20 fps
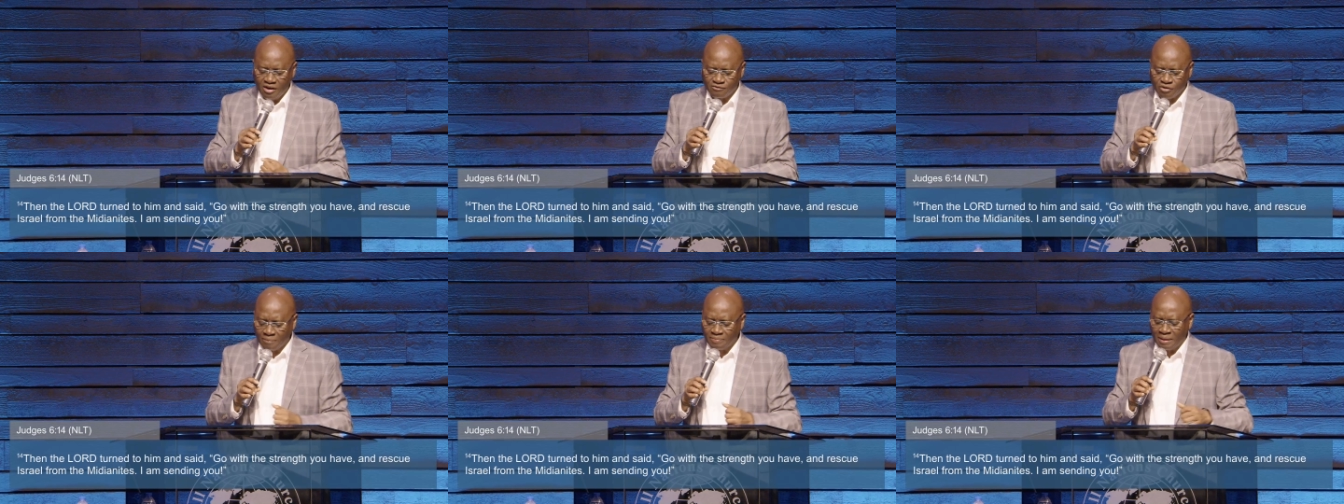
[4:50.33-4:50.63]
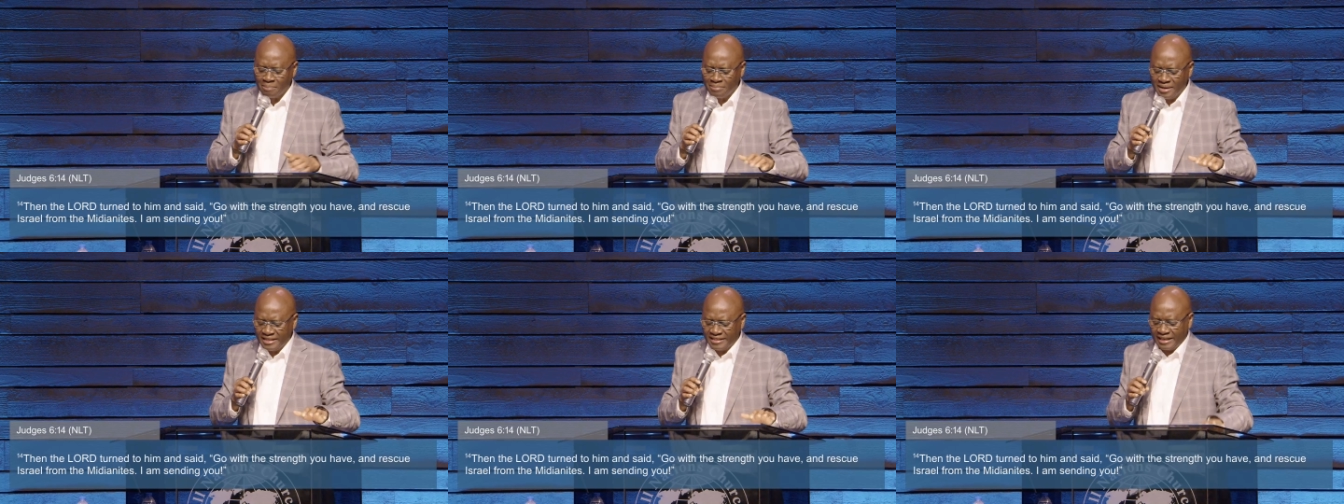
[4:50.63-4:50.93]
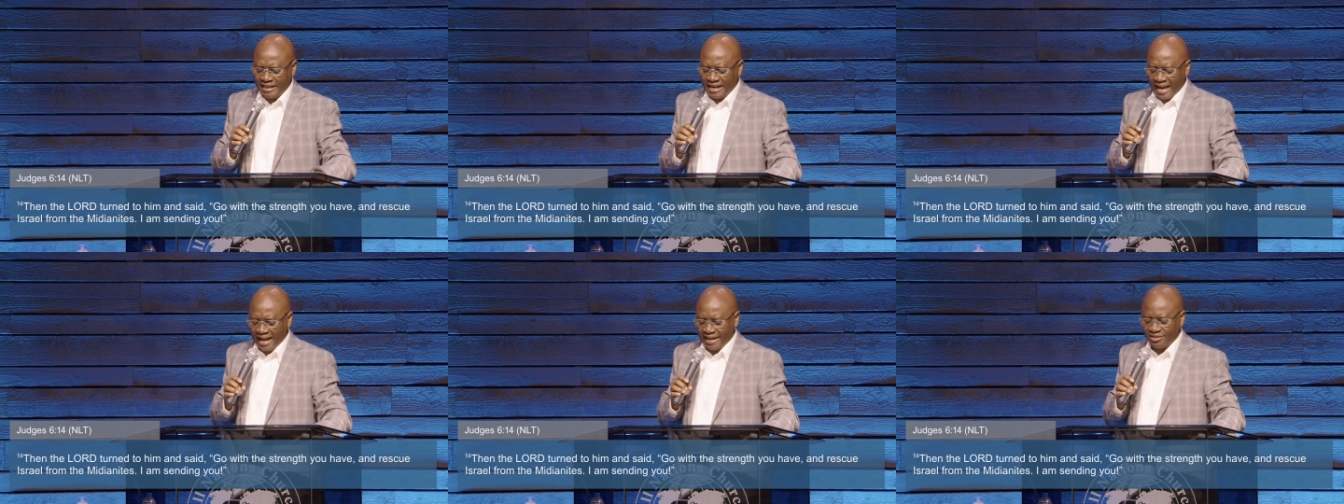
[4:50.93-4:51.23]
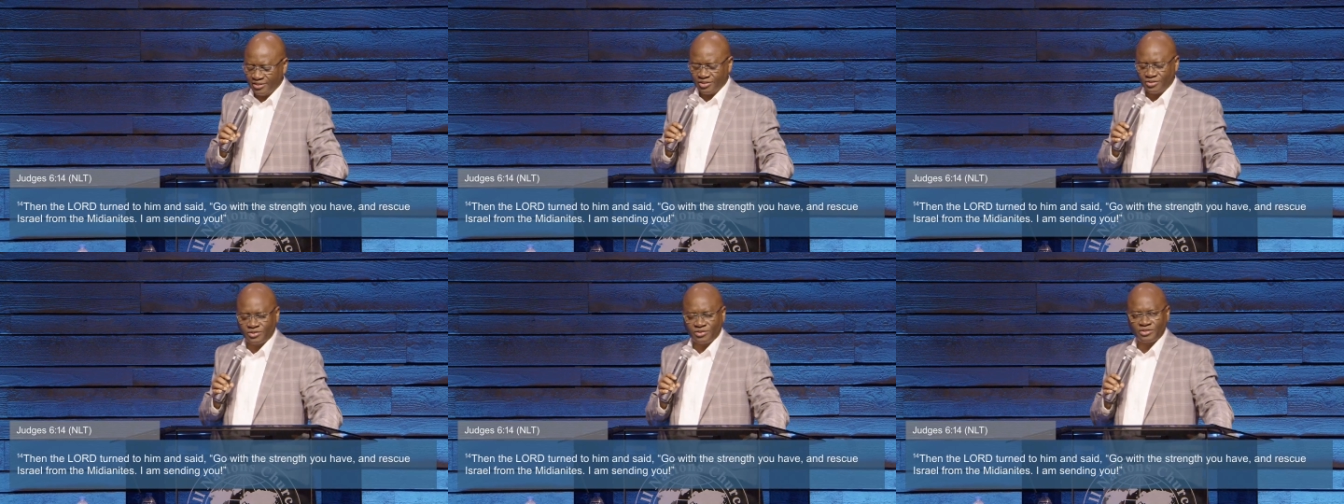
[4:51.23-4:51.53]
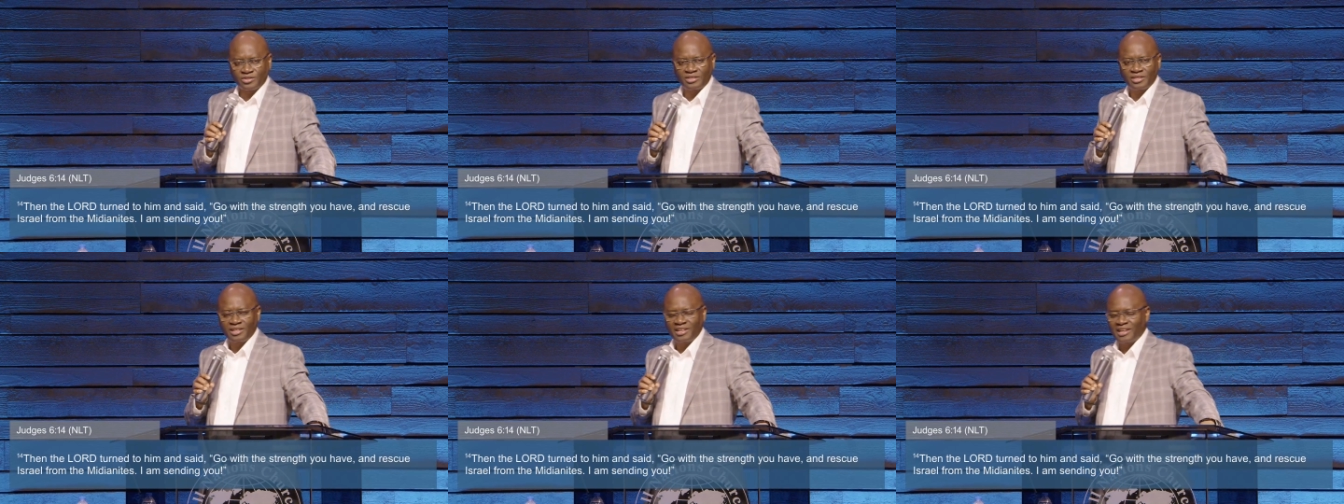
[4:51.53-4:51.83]
from the
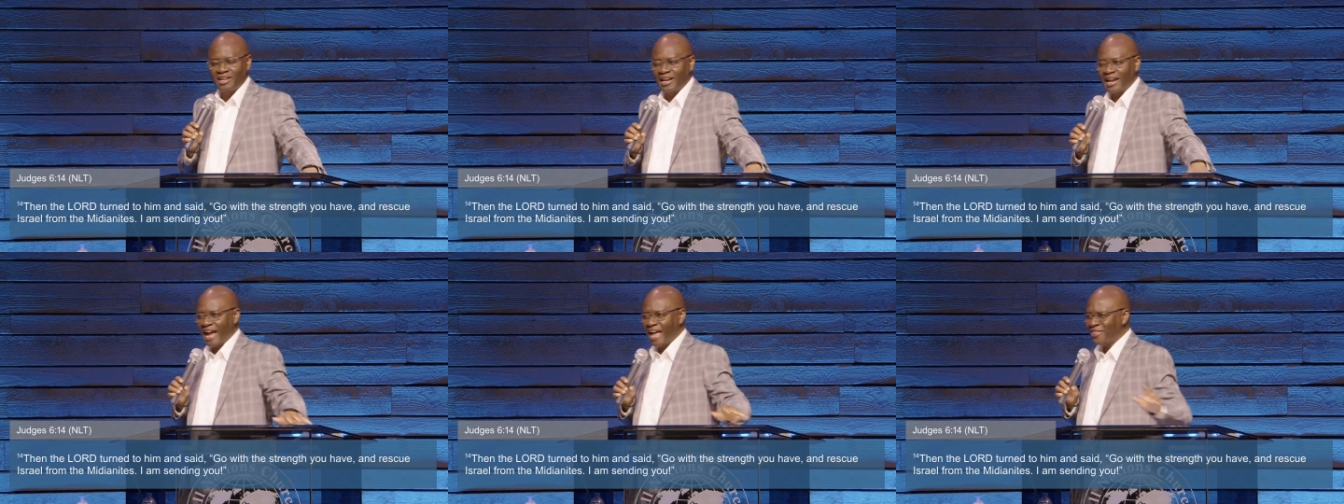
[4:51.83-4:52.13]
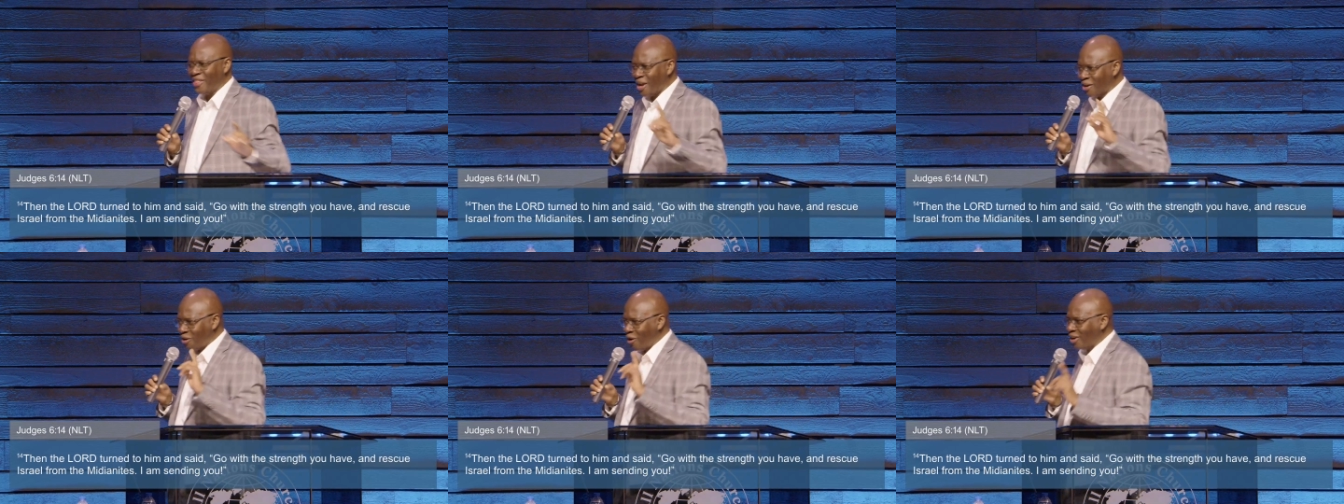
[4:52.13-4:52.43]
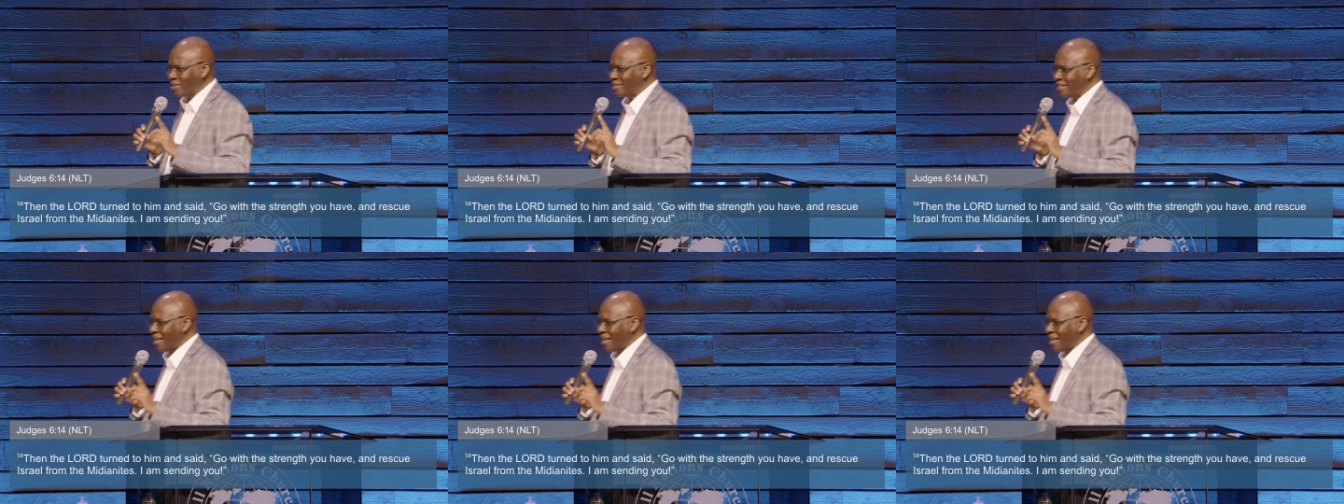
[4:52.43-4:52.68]
Midianites. And then God